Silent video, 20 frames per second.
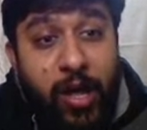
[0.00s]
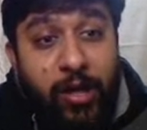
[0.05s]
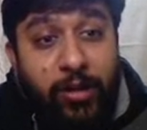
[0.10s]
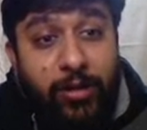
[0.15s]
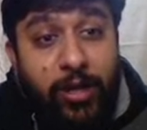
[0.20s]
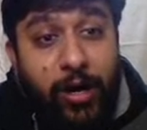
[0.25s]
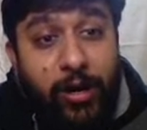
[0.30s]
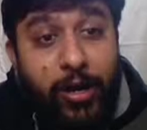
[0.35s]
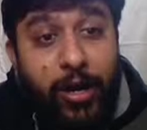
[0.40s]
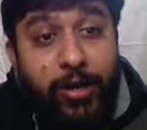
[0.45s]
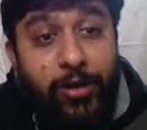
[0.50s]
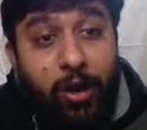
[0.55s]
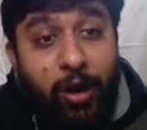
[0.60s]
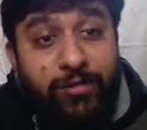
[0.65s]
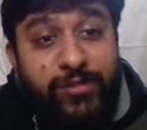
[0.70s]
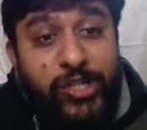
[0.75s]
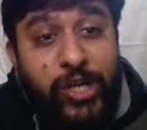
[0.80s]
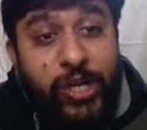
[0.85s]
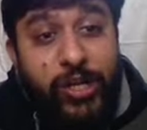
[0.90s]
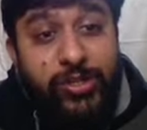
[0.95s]
The rate of
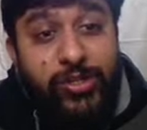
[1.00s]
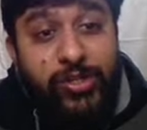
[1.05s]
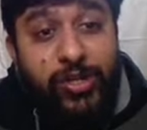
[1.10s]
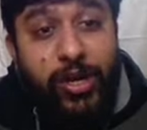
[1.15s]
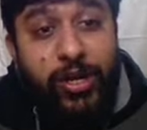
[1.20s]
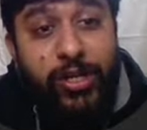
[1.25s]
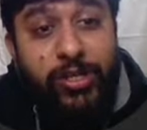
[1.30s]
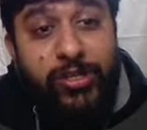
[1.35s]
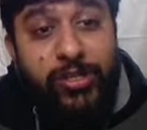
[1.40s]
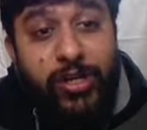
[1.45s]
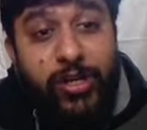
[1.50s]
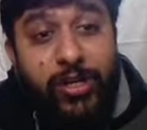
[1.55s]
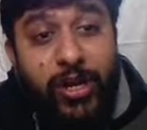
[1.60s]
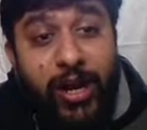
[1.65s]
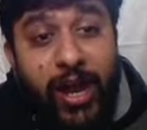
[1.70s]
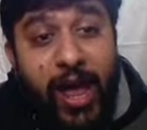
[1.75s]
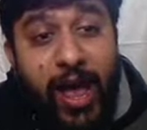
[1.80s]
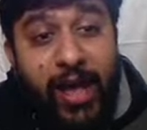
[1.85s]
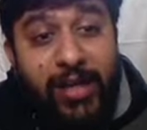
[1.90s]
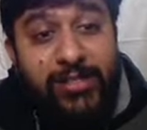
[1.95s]
shear strain is written
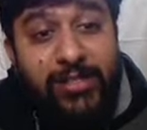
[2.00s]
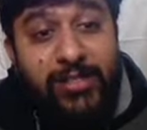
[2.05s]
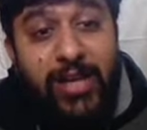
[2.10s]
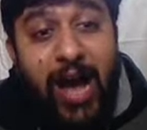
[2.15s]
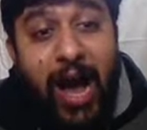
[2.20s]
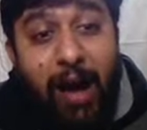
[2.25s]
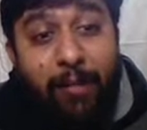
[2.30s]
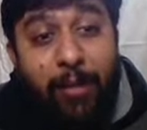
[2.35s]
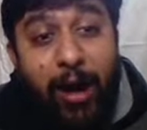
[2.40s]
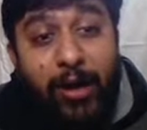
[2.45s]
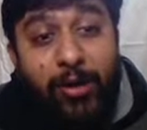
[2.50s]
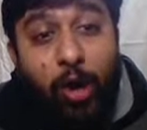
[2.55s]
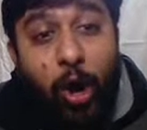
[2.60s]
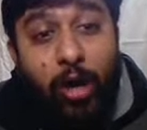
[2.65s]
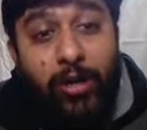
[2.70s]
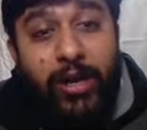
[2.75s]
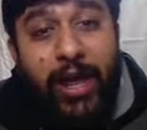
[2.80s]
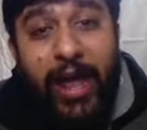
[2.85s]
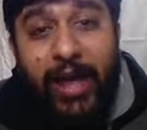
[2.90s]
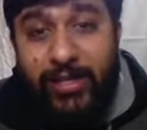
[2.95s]
as gamma
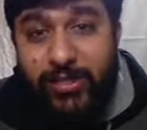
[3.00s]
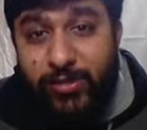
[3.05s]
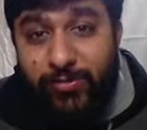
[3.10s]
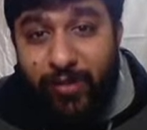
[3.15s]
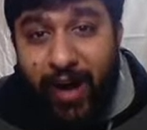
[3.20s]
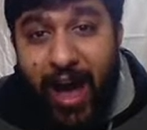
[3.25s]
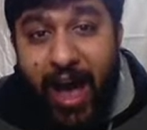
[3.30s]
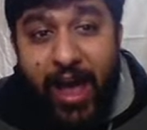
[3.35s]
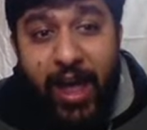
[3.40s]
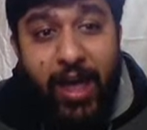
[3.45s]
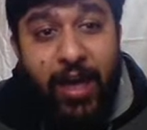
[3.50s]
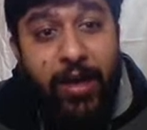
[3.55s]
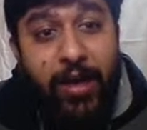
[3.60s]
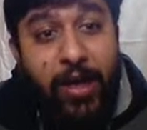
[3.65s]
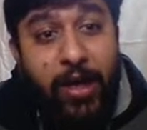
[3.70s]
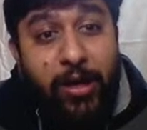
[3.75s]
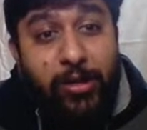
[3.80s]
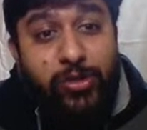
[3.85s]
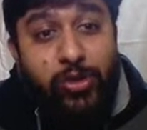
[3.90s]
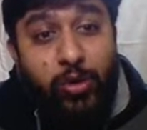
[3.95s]
dot xy.
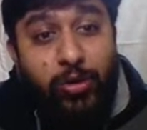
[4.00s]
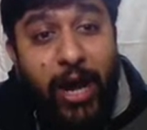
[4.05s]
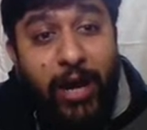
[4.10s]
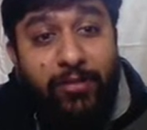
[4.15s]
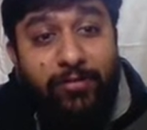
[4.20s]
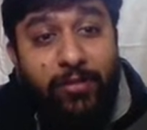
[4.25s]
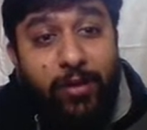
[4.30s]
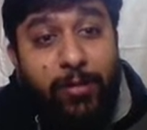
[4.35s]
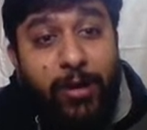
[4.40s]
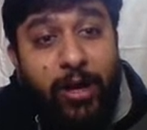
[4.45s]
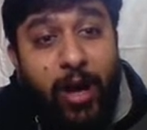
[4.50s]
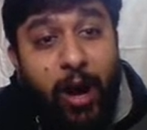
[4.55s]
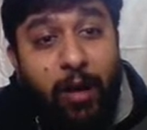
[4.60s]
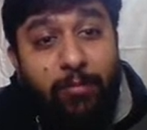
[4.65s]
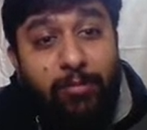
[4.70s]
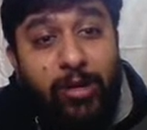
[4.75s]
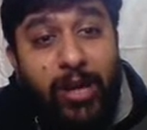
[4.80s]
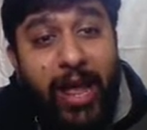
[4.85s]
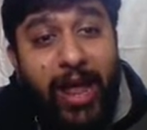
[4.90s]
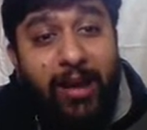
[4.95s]
So that will
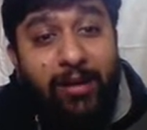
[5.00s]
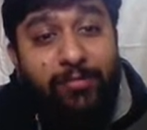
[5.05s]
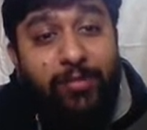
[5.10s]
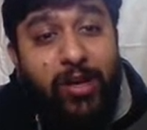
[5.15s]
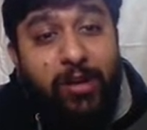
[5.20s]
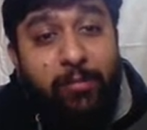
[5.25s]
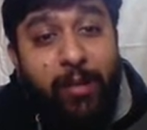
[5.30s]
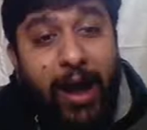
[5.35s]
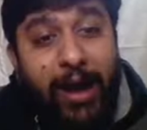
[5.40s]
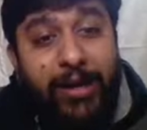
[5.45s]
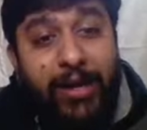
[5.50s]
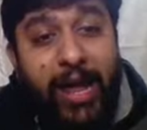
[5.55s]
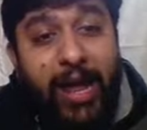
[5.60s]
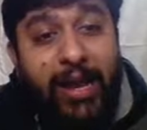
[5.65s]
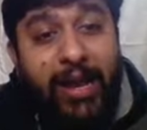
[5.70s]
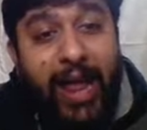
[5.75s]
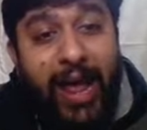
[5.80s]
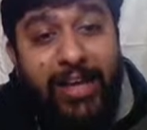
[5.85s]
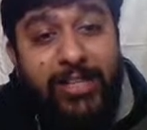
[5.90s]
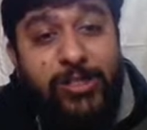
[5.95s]
become del v by
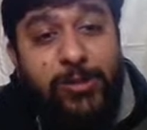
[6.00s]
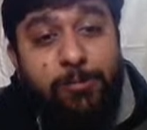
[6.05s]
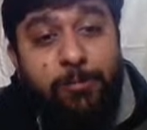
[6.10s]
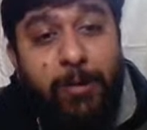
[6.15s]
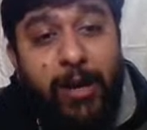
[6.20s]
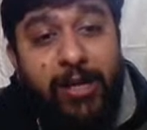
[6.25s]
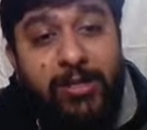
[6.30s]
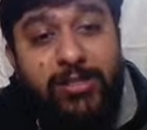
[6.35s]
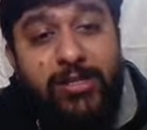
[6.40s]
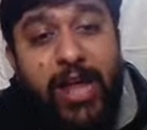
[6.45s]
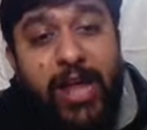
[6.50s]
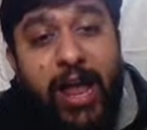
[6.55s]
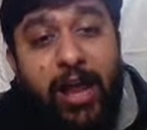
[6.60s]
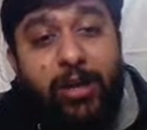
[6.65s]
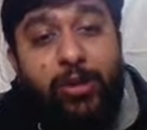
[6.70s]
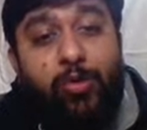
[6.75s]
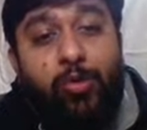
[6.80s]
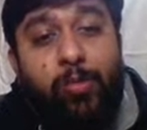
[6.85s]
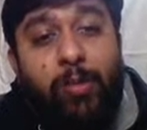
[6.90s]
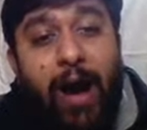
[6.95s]
del x plus del
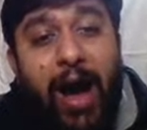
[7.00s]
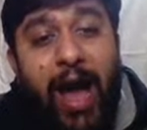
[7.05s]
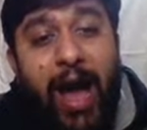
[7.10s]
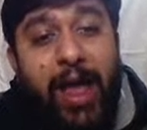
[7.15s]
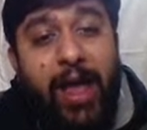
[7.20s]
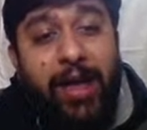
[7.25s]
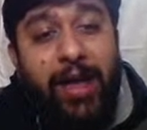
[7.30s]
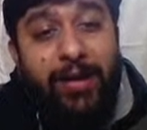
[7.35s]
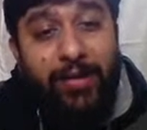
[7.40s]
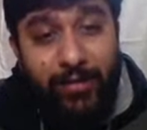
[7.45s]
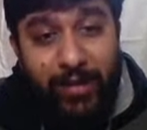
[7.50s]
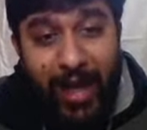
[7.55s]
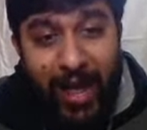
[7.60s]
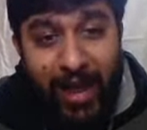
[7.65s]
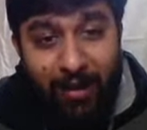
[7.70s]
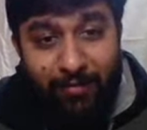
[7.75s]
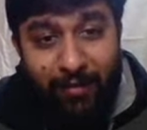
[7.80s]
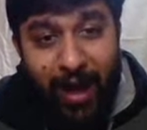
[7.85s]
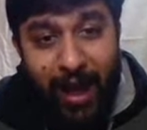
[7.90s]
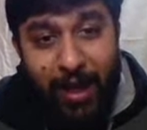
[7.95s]
u by
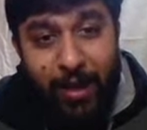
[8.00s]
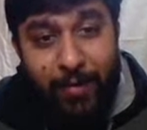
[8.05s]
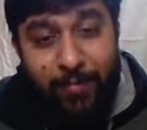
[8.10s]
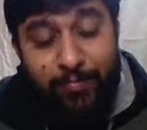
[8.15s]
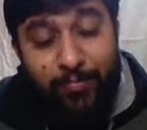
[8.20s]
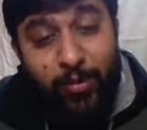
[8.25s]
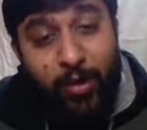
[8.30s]
del y.